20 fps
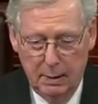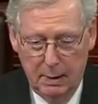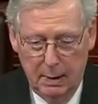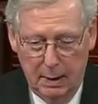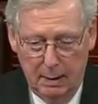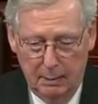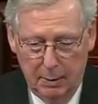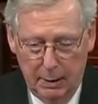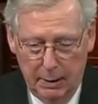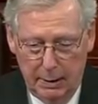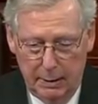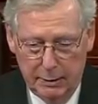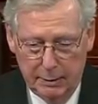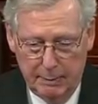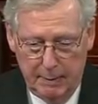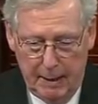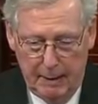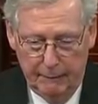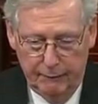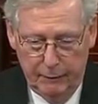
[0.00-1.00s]
uh, believes,
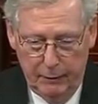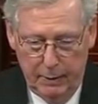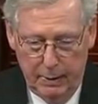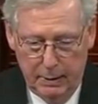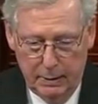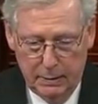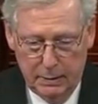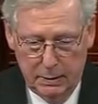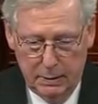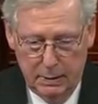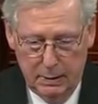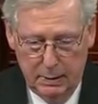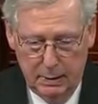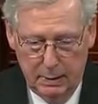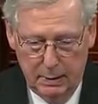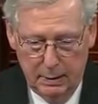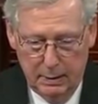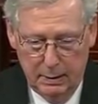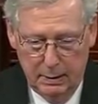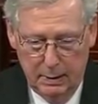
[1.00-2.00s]
my friends,
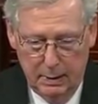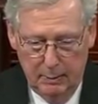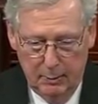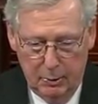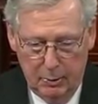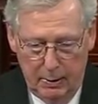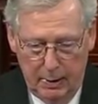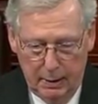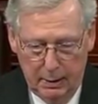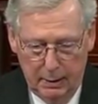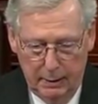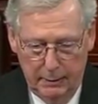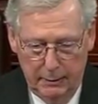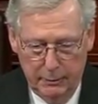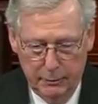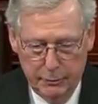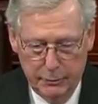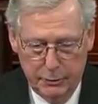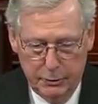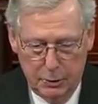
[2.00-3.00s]
the Democratic
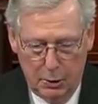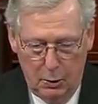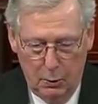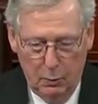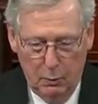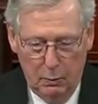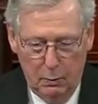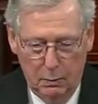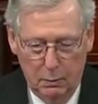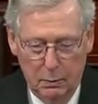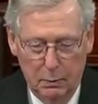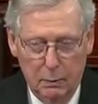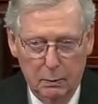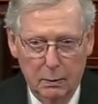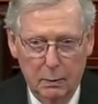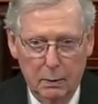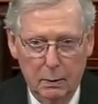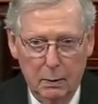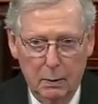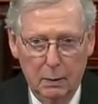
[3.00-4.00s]
leader's total
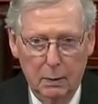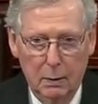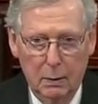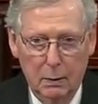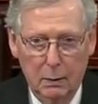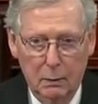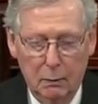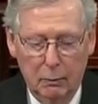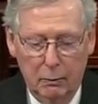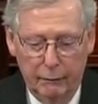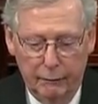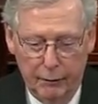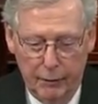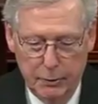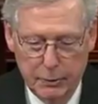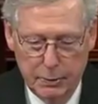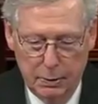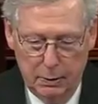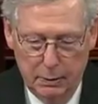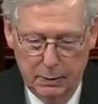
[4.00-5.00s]

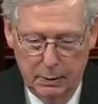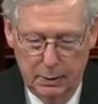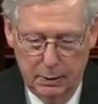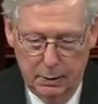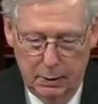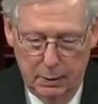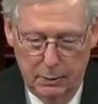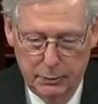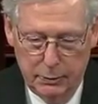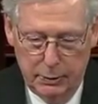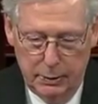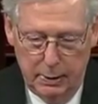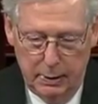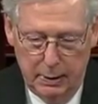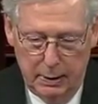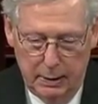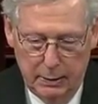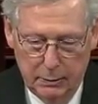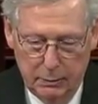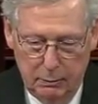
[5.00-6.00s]
refusal to negotiate
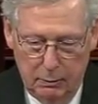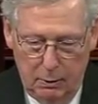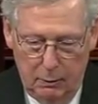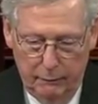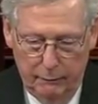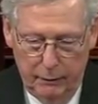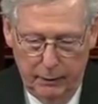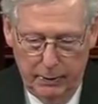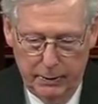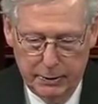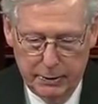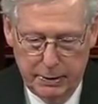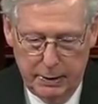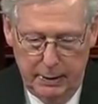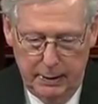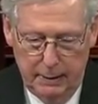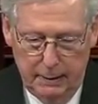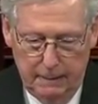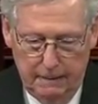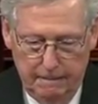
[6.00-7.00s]
has grown very
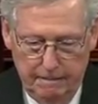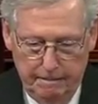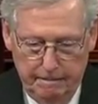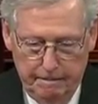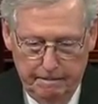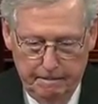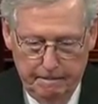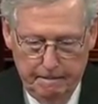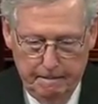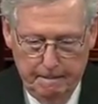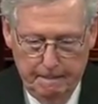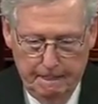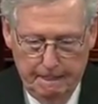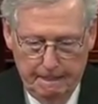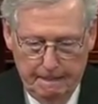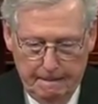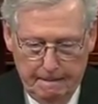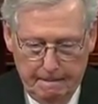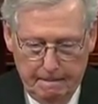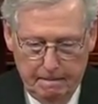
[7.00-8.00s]
stale,
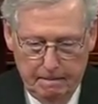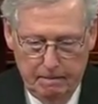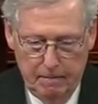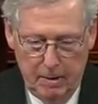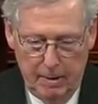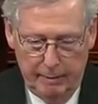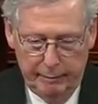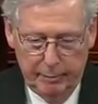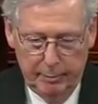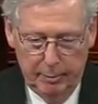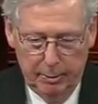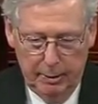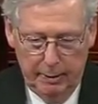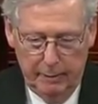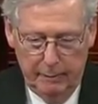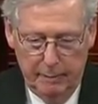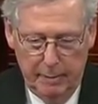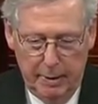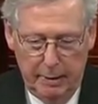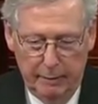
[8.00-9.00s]
you have to
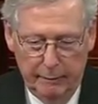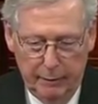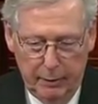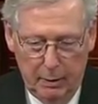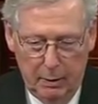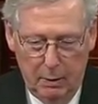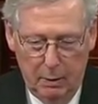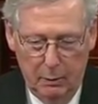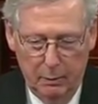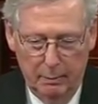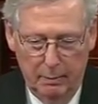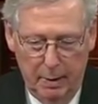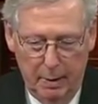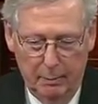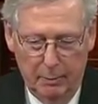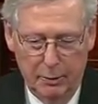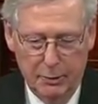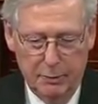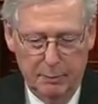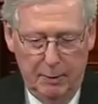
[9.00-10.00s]
believe many of their own
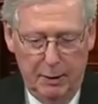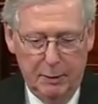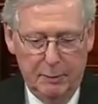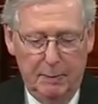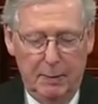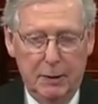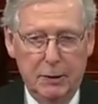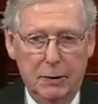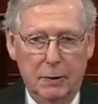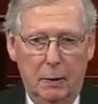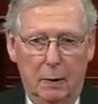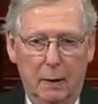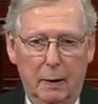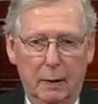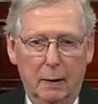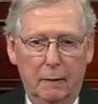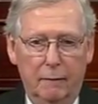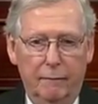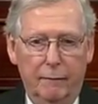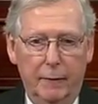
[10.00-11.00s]
members must be
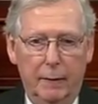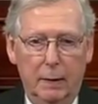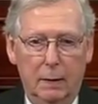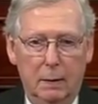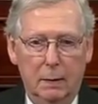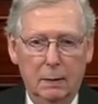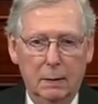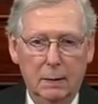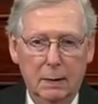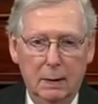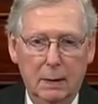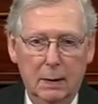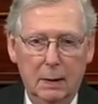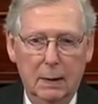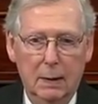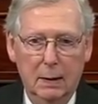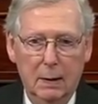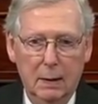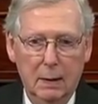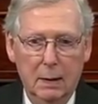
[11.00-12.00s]
starting to feel
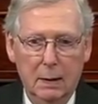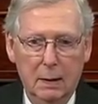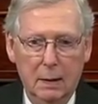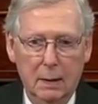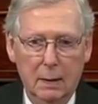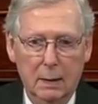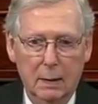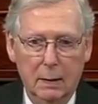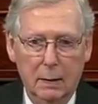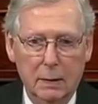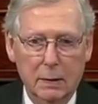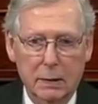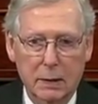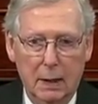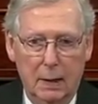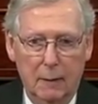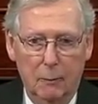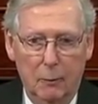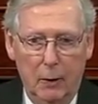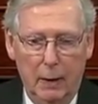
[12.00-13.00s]
the
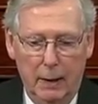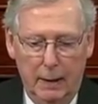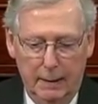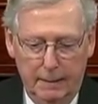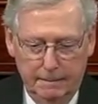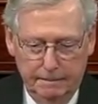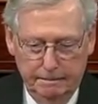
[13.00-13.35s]
same way.